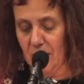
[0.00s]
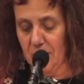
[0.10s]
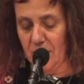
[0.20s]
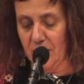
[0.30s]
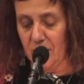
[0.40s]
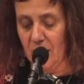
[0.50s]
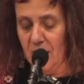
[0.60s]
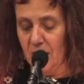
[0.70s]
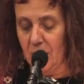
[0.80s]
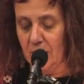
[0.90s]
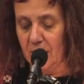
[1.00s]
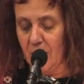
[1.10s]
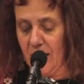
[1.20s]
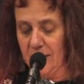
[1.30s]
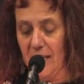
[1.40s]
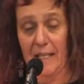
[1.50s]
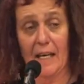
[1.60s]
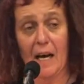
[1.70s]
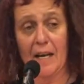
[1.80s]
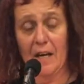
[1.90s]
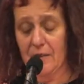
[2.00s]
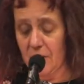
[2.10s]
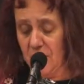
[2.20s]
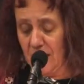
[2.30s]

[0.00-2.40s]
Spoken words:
weapons will require taking on other